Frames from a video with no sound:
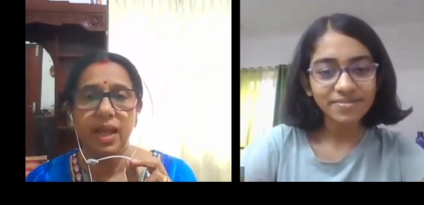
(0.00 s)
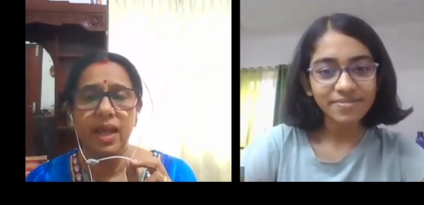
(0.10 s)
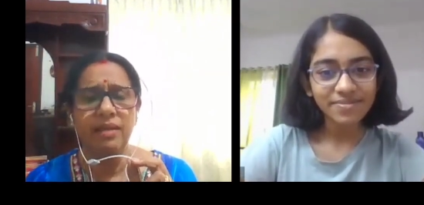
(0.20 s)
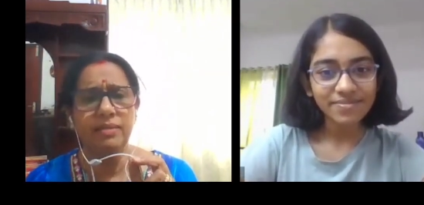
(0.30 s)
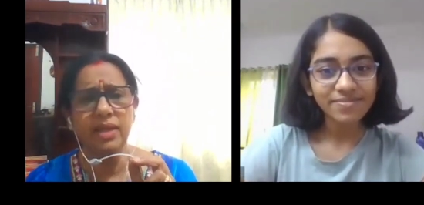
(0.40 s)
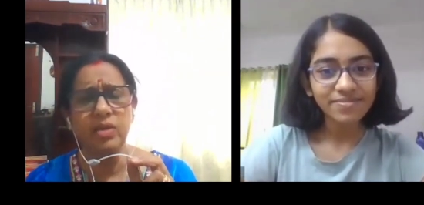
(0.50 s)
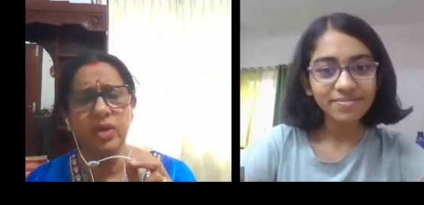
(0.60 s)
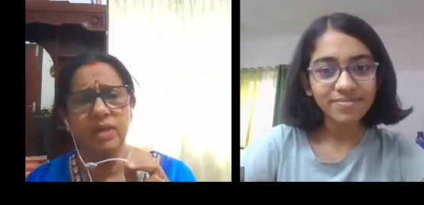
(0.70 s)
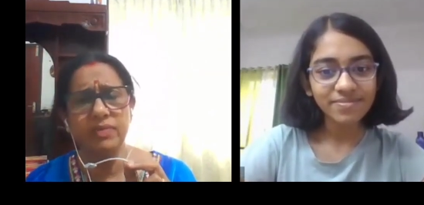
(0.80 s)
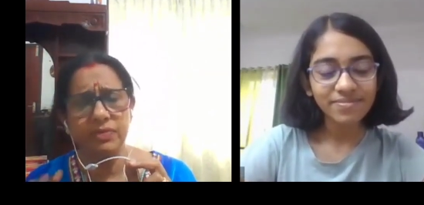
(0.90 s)
Speaker 1: And then you
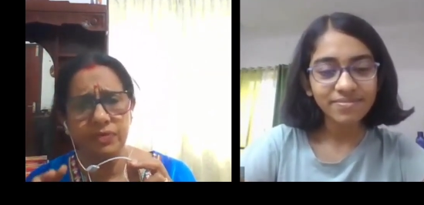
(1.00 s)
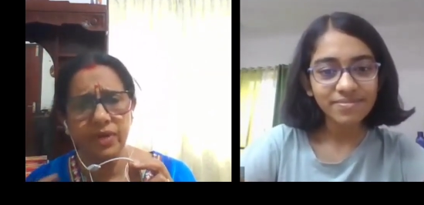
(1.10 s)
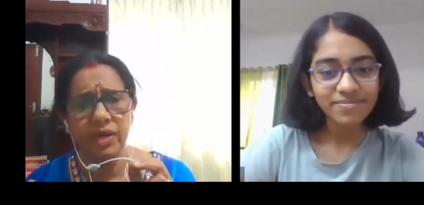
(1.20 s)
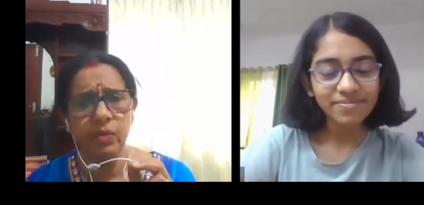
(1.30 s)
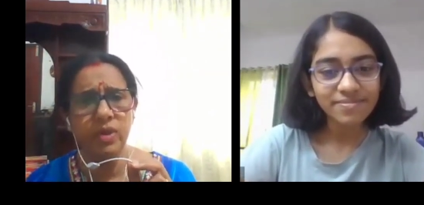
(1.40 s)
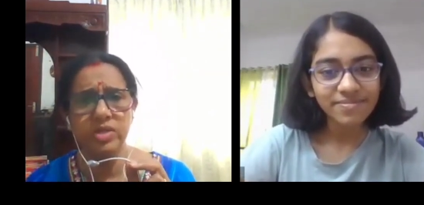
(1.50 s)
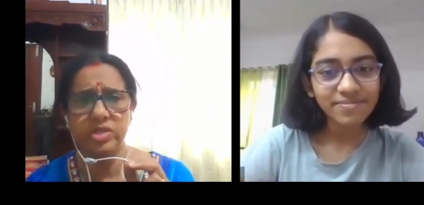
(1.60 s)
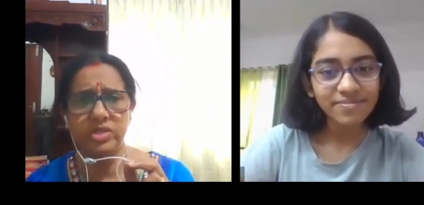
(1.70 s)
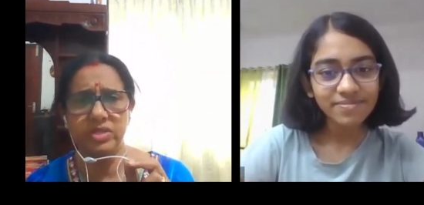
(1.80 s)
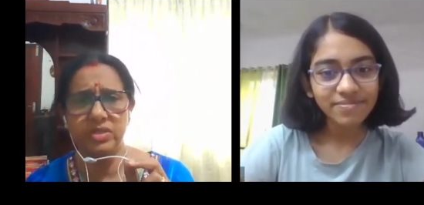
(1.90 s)
have the free
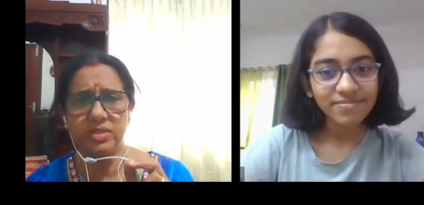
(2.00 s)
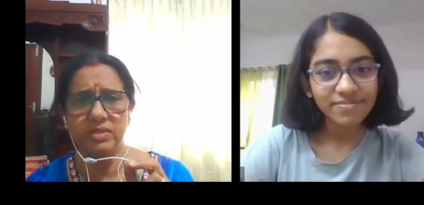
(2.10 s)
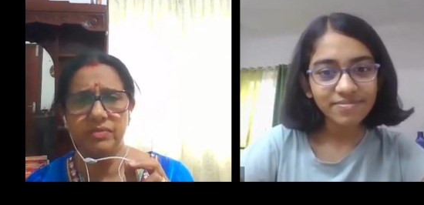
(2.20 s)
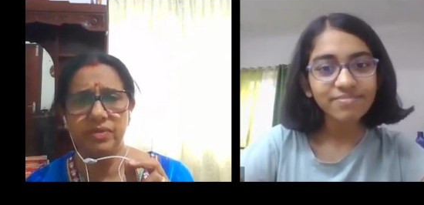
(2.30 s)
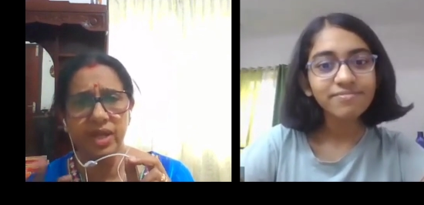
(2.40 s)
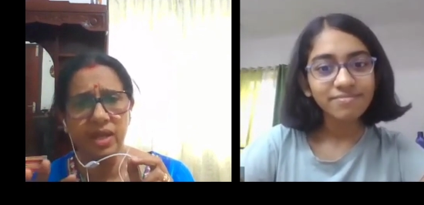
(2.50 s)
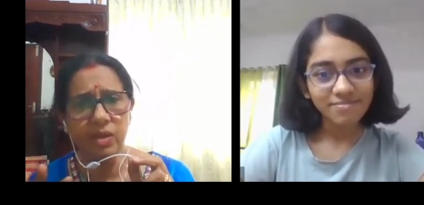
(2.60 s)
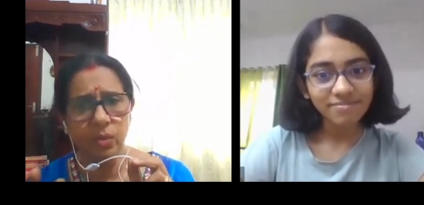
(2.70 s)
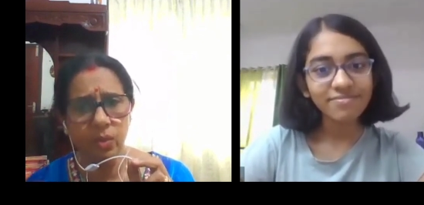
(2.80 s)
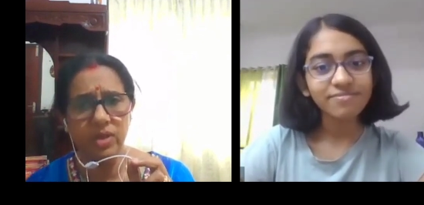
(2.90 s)
verse.
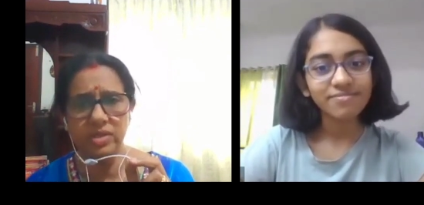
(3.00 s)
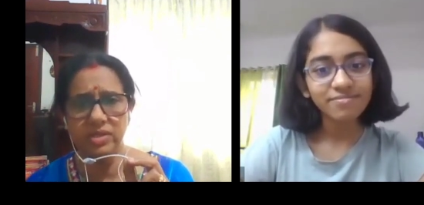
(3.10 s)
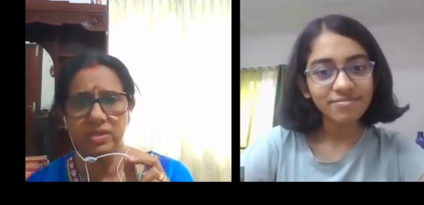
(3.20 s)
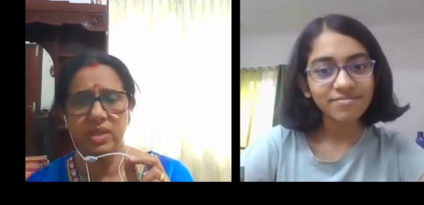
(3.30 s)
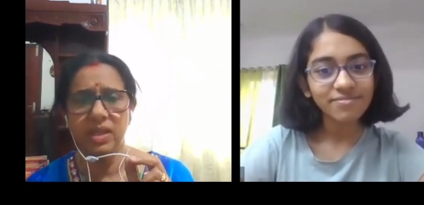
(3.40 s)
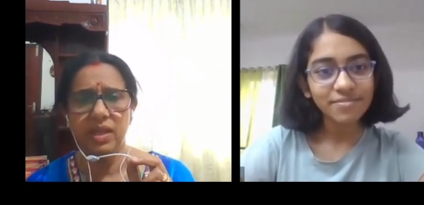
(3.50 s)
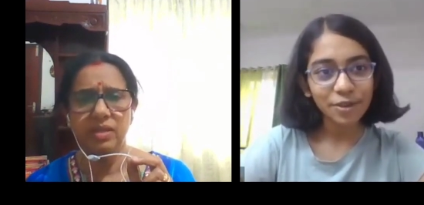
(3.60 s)
Free verse.